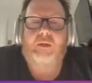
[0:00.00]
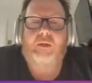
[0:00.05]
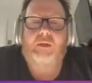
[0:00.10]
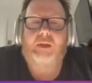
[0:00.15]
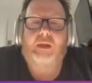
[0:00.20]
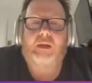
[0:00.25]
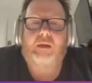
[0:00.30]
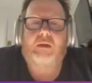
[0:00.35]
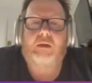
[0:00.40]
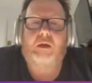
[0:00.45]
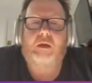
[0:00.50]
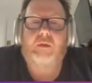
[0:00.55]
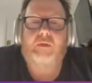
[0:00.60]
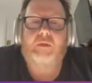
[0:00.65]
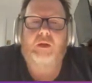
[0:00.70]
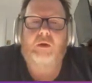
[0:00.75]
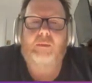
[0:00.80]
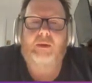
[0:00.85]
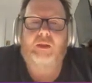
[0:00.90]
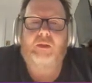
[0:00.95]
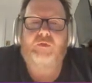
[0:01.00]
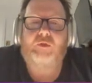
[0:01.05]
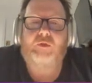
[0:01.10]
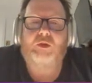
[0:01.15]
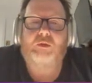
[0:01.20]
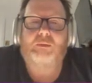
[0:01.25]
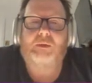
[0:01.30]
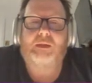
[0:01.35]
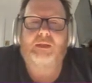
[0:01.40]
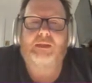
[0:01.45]
and then I'll make the
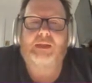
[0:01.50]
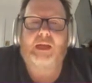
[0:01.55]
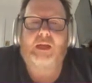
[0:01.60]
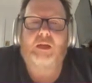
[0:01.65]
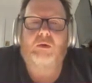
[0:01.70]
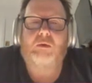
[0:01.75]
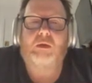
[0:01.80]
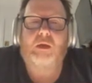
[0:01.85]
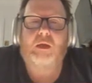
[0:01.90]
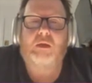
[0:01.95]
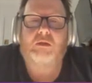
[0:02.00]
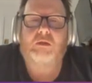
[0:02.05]
first one a tail,